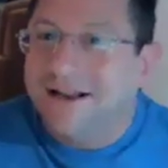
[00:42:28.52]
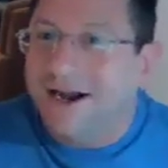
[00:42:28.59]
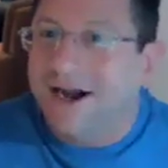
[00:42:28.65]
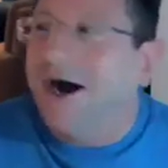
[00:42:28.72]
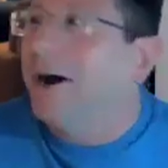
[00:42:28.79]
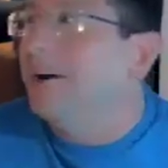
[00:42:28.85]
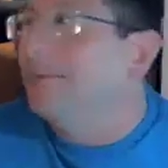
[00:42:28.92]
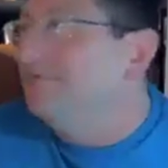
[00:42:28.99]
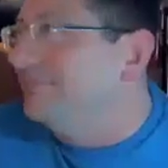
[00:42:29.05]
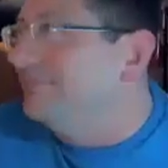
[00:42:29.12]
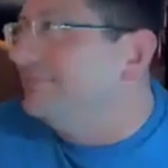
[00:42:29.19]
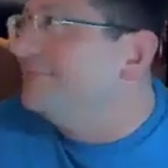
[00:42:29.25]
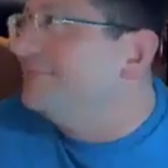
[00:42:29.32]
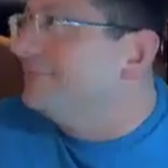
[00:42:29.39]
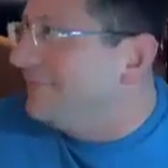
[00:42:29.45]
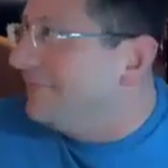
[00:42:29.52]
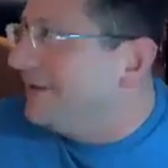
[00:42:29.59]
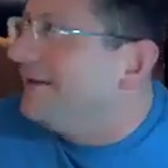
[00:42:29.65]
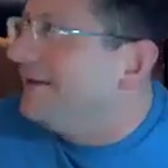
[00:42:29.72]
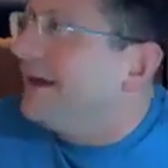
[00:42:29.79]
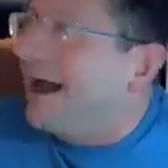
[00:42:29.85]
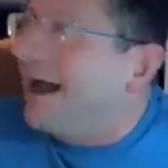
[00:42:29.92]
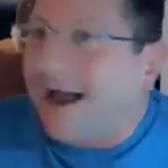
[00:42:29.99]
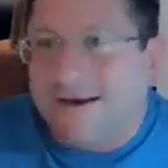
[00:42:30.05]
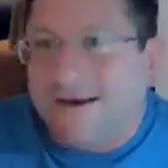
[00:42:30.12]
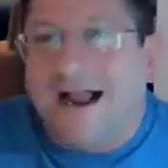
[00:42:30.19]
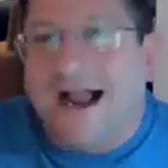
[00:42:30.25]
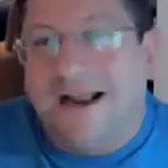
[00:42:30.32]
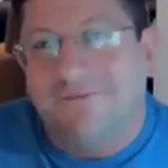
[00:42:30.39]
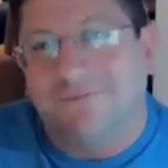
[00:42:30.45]
um,
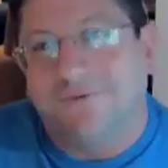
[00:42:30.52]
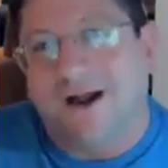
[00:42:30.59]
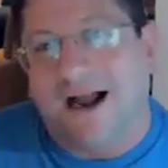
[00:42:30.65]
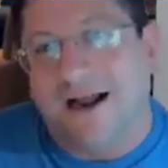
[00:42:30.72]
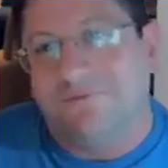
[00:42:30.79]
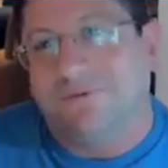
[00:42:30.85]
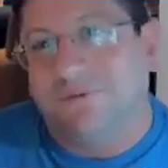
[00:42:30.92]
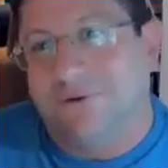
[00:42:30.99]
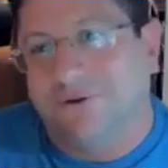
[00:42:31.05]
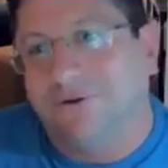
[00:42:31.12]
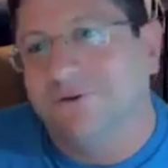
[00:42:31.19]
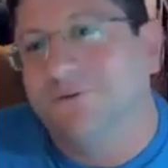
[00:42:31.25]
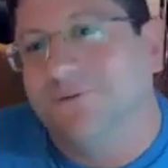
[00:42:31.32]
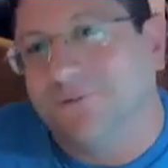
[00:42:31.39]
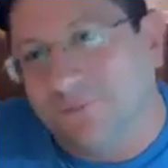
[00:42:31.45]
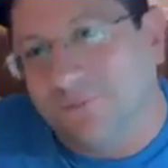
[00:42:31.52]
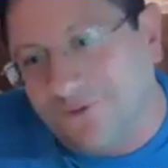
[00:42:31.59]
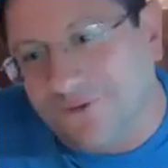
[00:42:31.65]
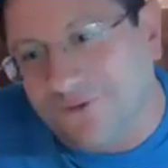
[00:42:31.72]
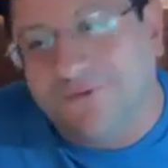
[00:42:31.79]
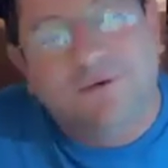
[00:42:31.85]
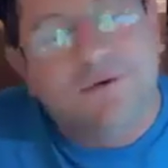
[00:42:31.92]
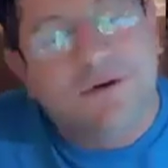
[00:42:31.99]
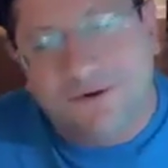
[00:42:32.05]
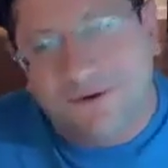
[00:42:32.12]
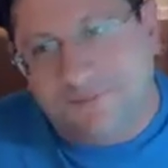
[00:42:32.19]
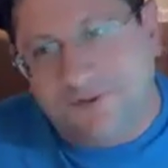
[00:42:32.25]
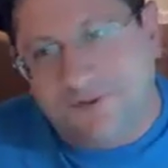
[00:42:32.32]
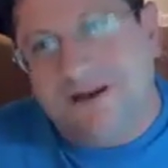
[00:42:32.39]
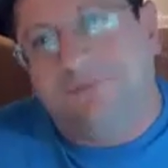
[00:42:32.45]
I've learned from some very
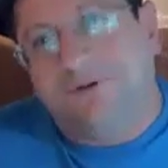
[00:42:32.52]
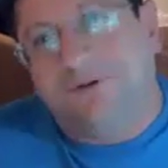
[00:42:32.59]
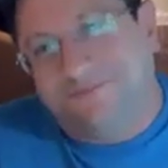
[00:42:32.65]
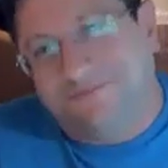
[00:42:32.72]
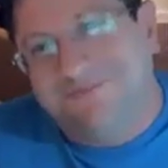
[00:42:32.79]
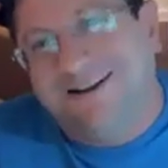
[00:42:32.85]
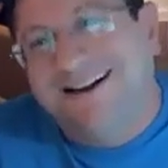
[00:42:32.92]
good people.